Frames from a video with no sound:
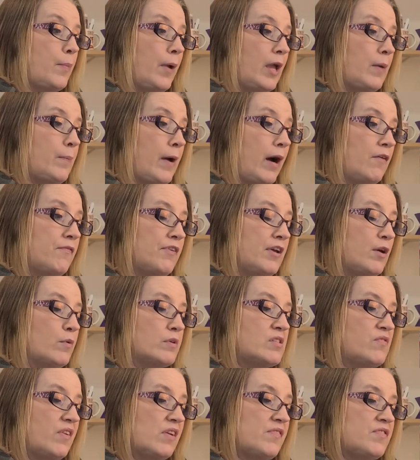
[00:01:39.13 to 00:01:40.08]
The PayPal fee
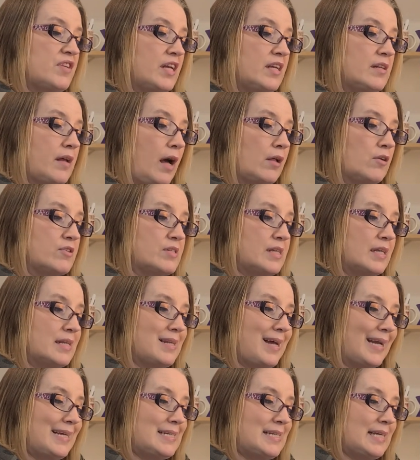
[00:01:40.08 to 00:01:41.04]
was
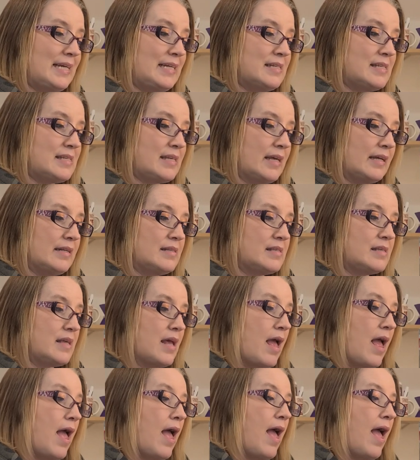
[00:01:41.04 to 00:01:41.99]

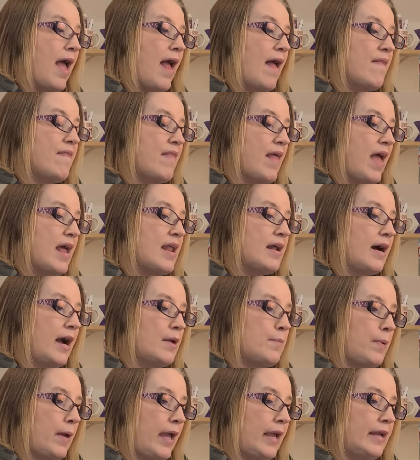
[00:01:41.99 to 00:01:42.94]
$15.19. And then
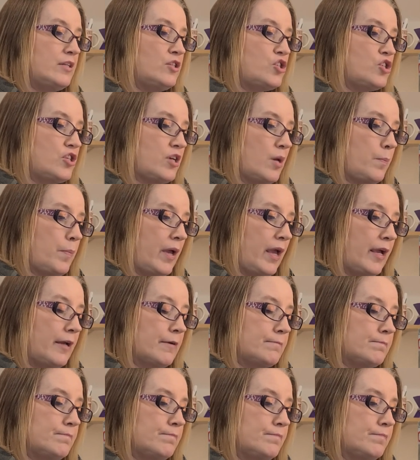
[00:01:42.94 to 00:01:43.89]
I paid
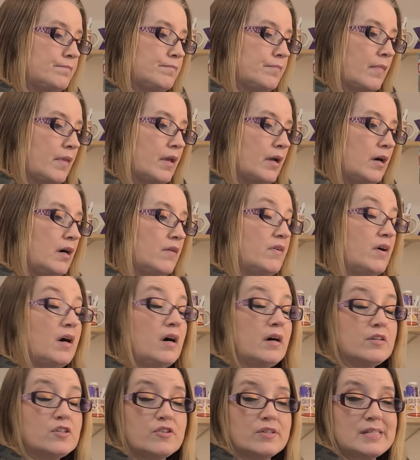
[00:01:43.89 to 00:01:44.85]
shipping of
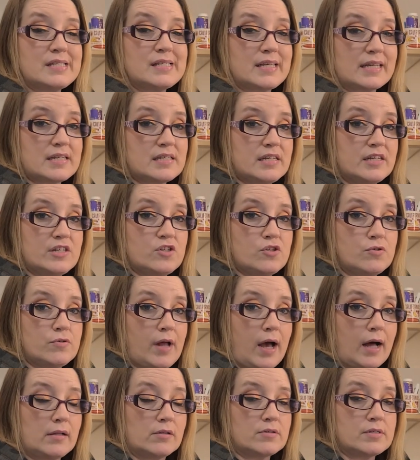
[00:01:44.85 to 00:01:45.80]

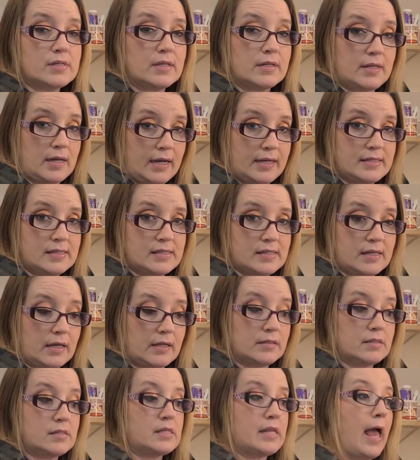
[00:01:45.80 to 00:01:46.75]

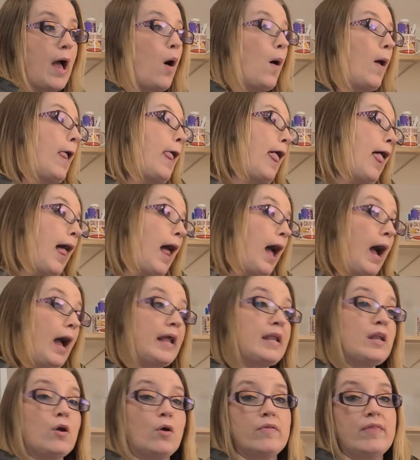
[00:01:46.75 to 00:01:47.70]
$162.09. Now,
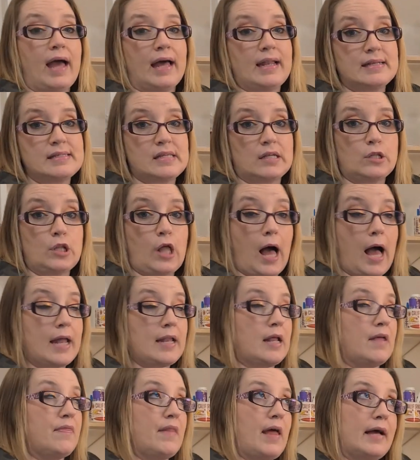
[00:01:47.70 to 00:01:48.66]
I know that is a
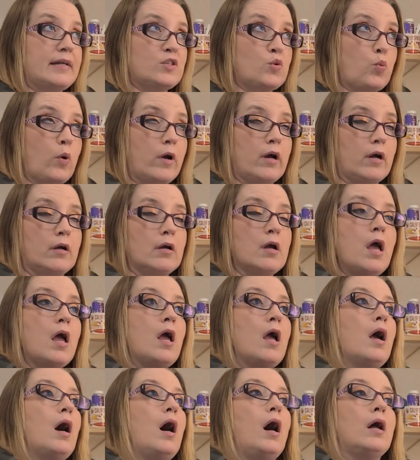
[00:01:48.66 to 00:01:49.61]
lot, and that's where
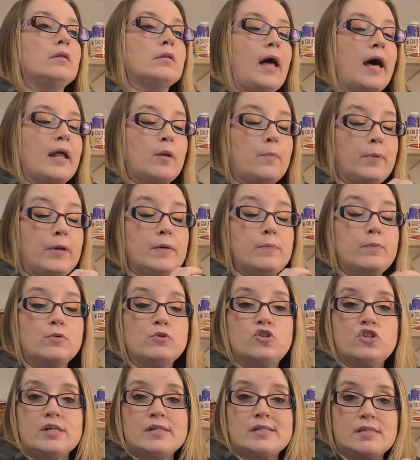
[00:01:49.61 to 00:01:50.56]
a lot of
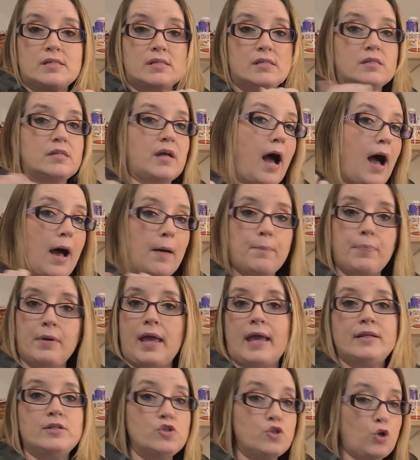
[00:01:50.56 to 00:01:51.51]
people just stop
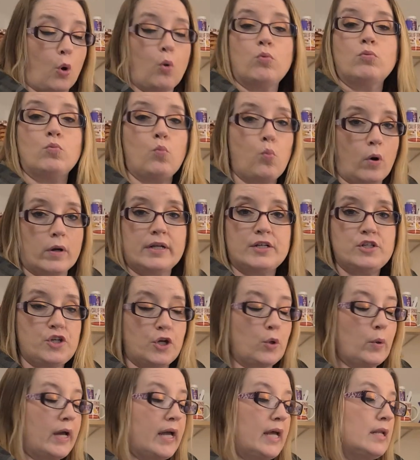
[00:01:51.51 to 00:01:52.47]
and don't want to
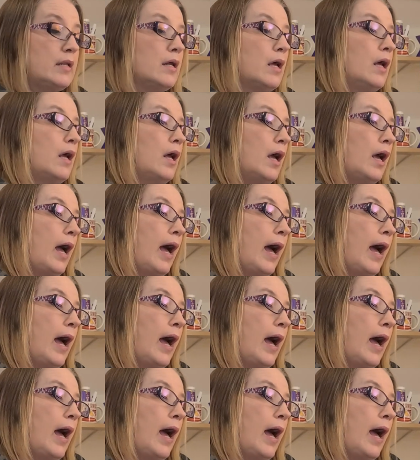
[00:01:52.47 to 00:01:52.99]
do it.